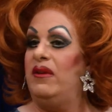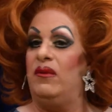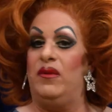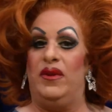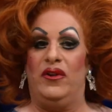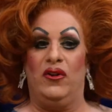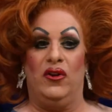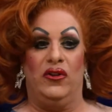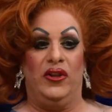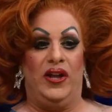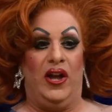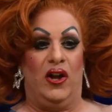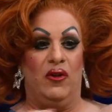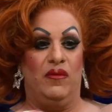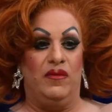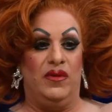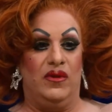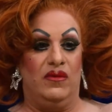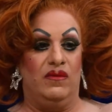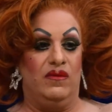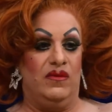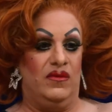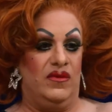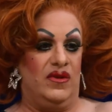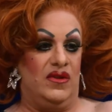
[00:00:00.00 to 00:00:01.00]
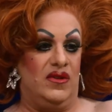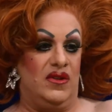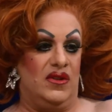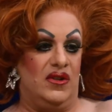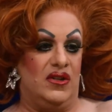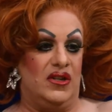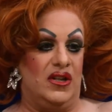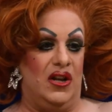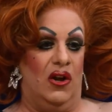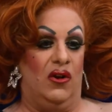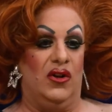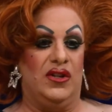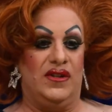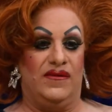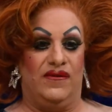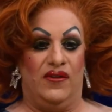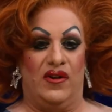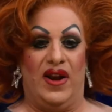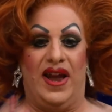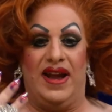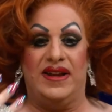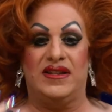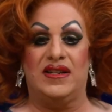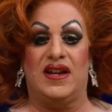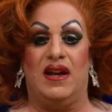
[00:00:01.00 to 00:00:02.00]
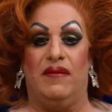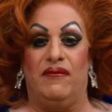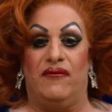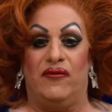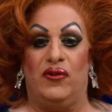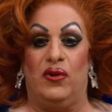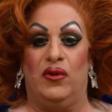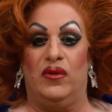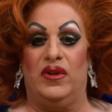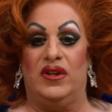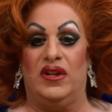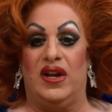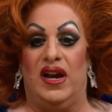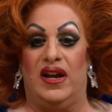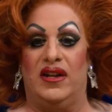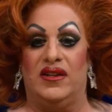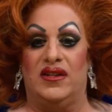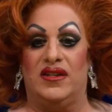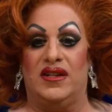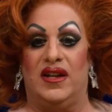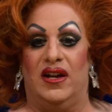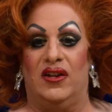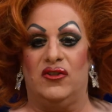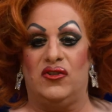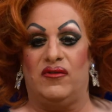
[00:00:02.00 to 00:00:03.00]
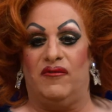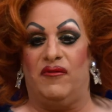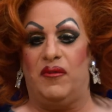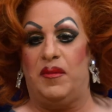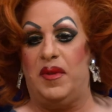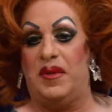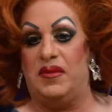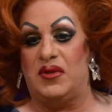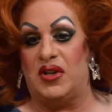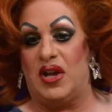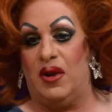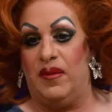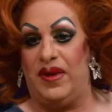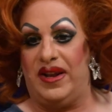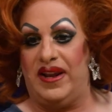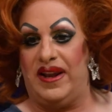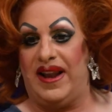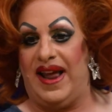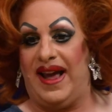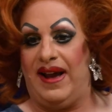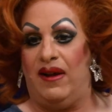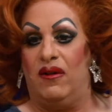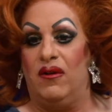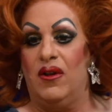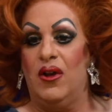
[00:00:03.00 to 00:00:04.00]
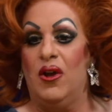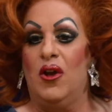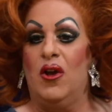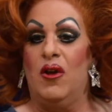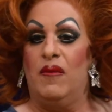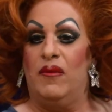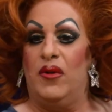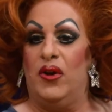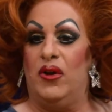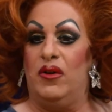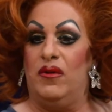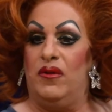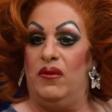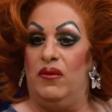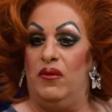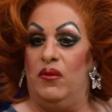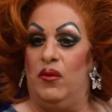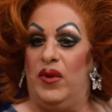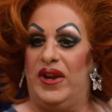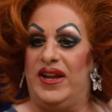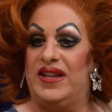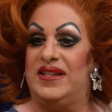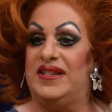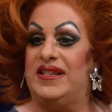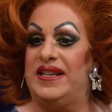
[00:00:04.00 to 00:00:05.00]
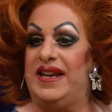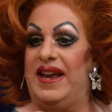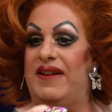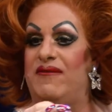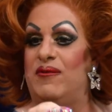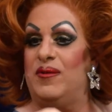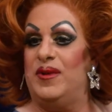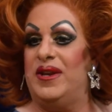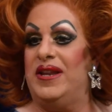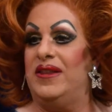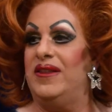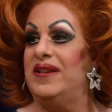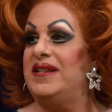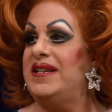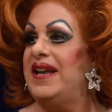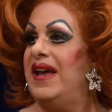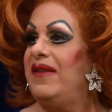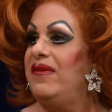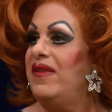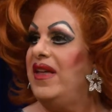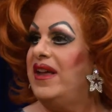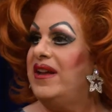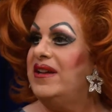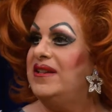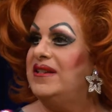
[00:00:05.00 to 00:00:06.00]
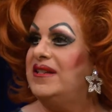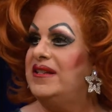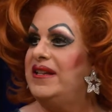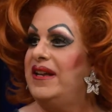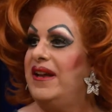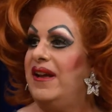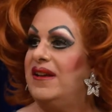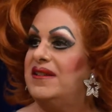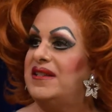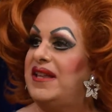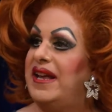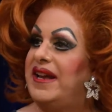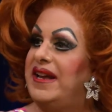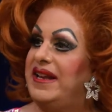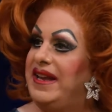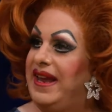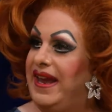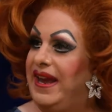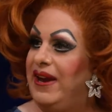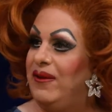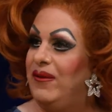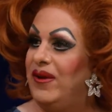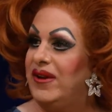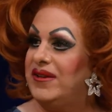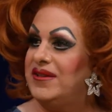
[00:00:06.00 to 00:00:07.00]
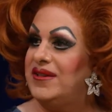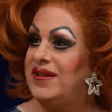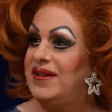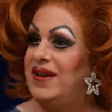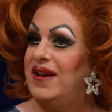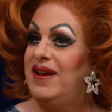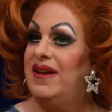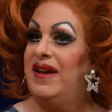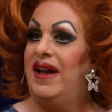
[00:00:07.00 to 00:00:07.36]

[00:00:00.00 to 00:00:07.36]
We got the open slots for air to come through and such, and for people to come in and out. But we can see everybody in the tent. They can see us. They can hear us.